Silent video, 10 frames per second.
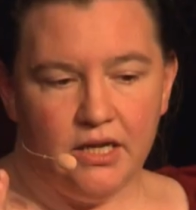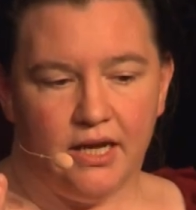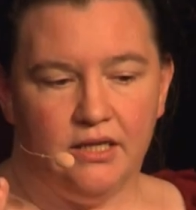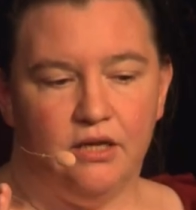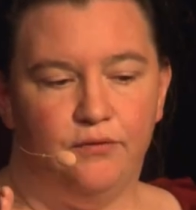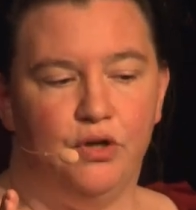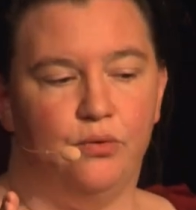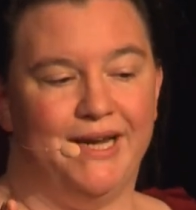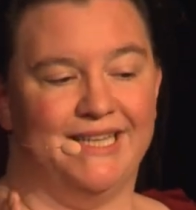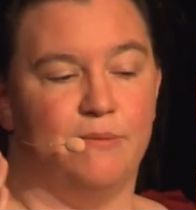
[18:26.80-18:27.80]
can give
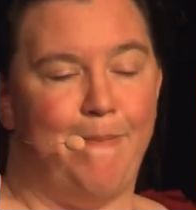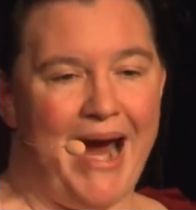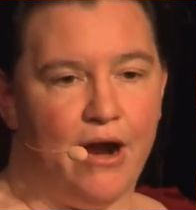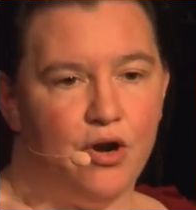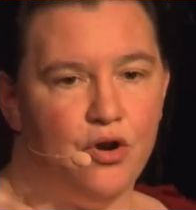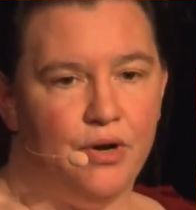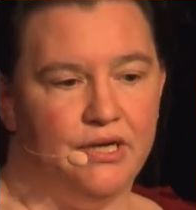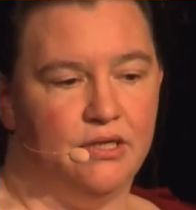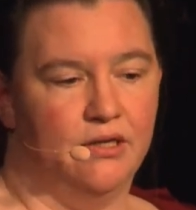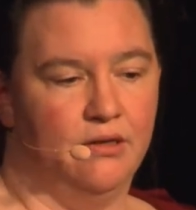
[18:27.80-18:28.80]
you is
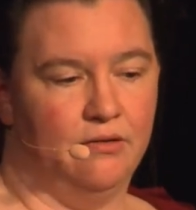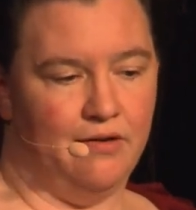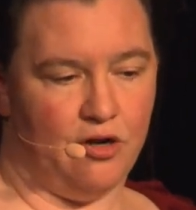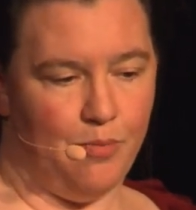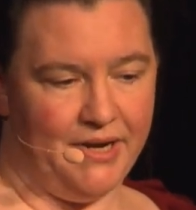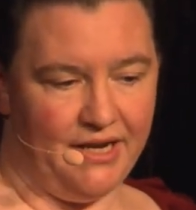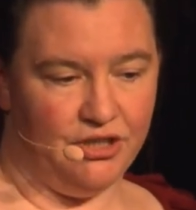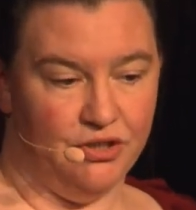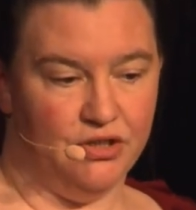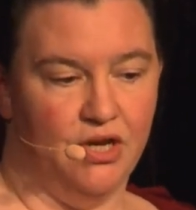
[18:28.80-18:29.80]
paranoid
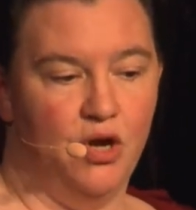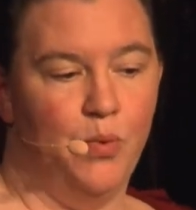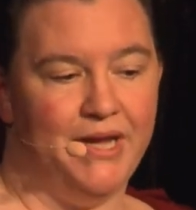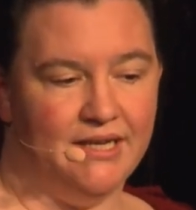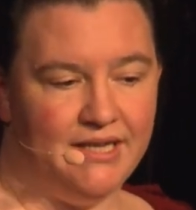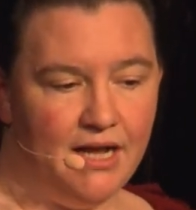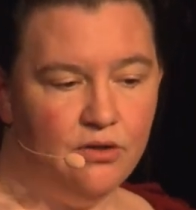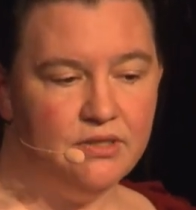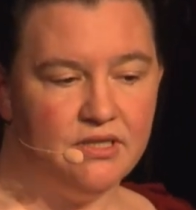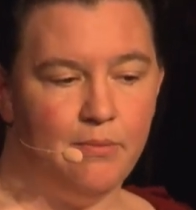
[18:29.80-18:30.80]
recommendations. We can tell
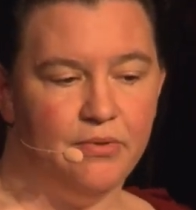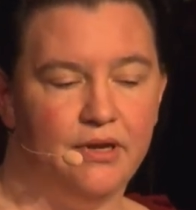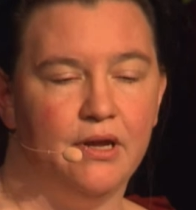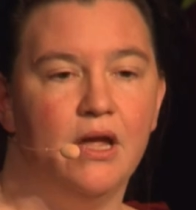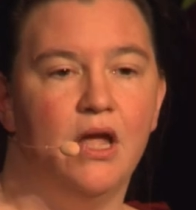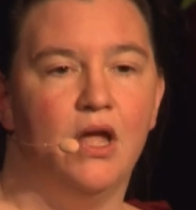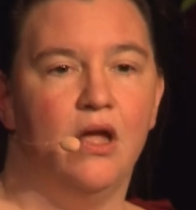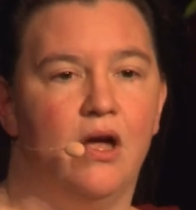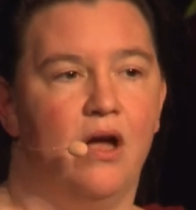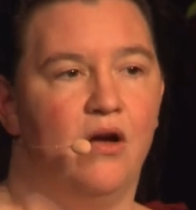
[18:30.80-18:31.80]
you something
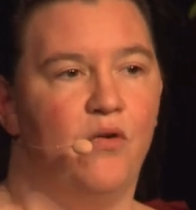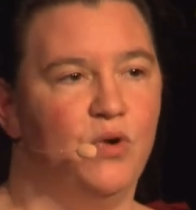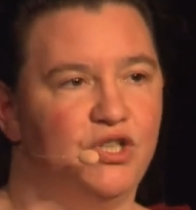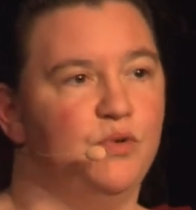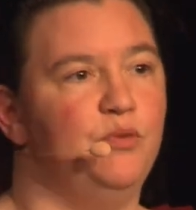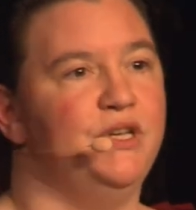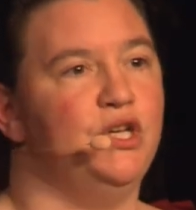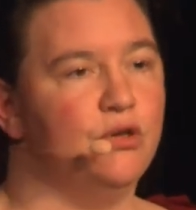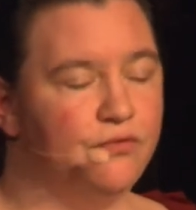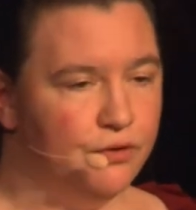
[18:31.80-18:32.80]
which will be
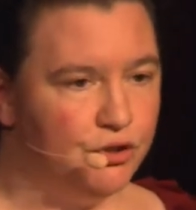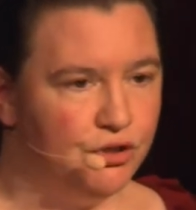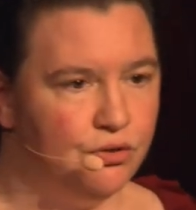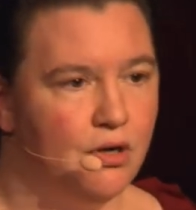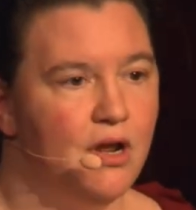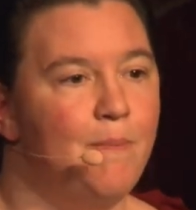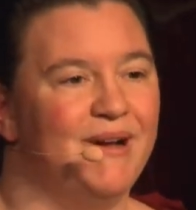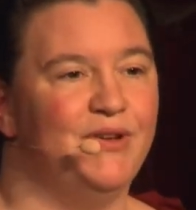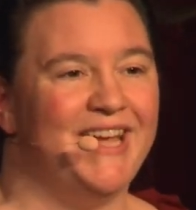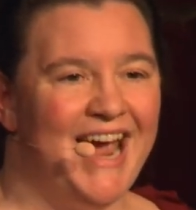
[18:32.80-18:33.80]
good for sure,
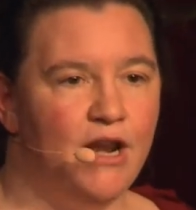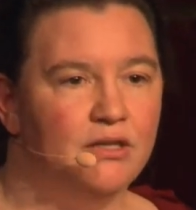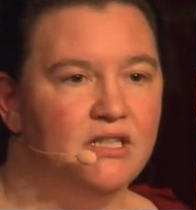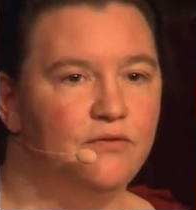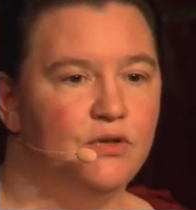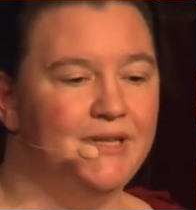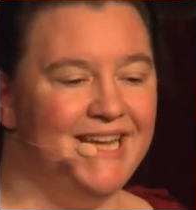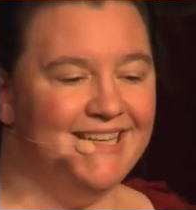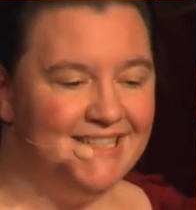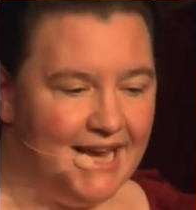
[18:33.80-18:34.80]
but we cannot give you the
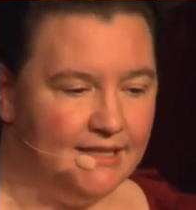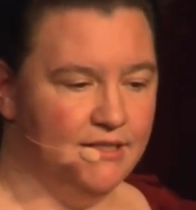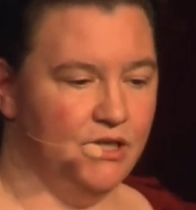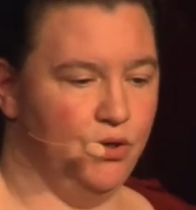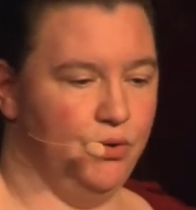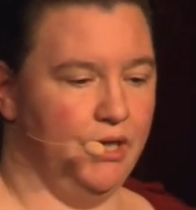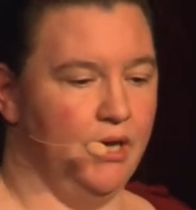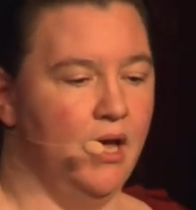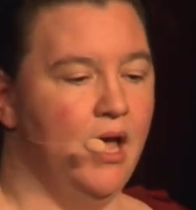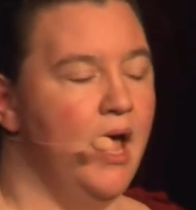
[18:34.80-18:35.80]
exact security.
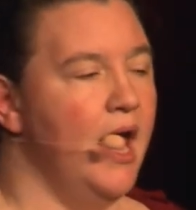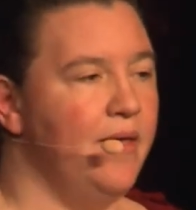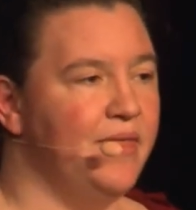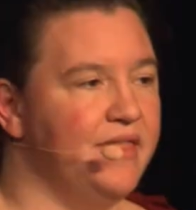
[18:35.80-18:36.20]
And then